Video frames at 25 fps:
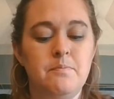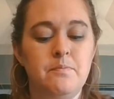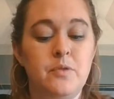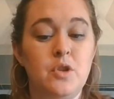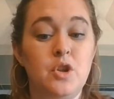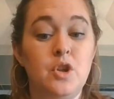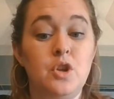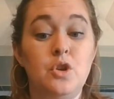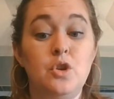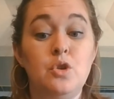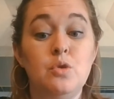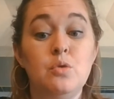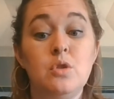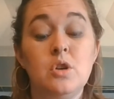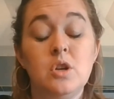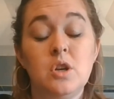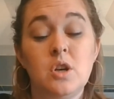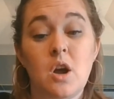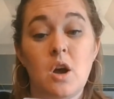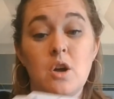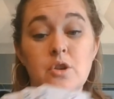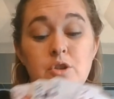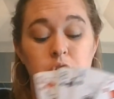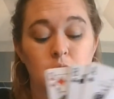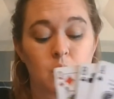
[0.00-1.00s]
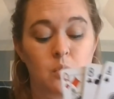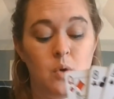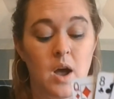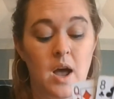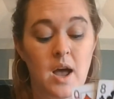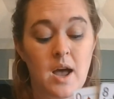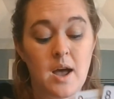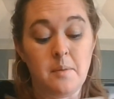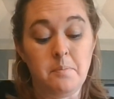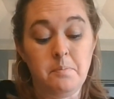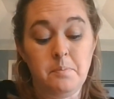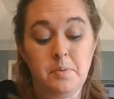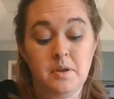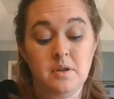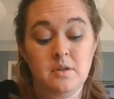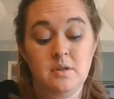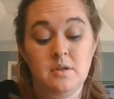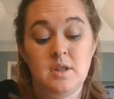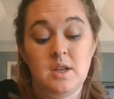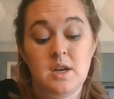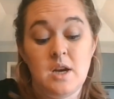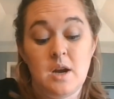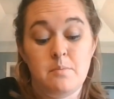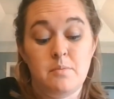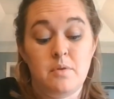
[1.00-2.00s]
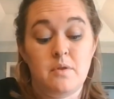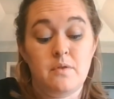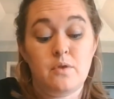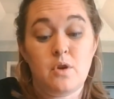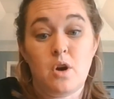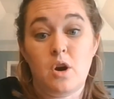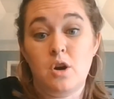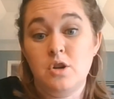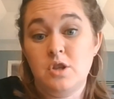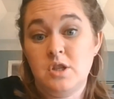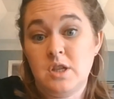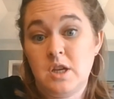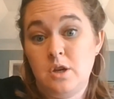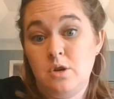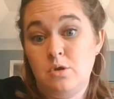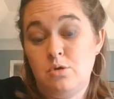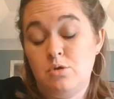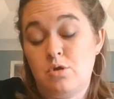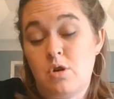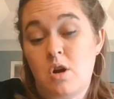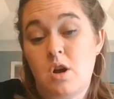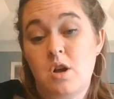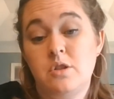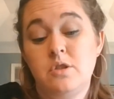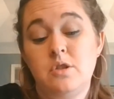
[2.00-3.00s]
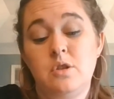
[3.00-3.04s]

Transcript: You could also up the number of cards that you draw,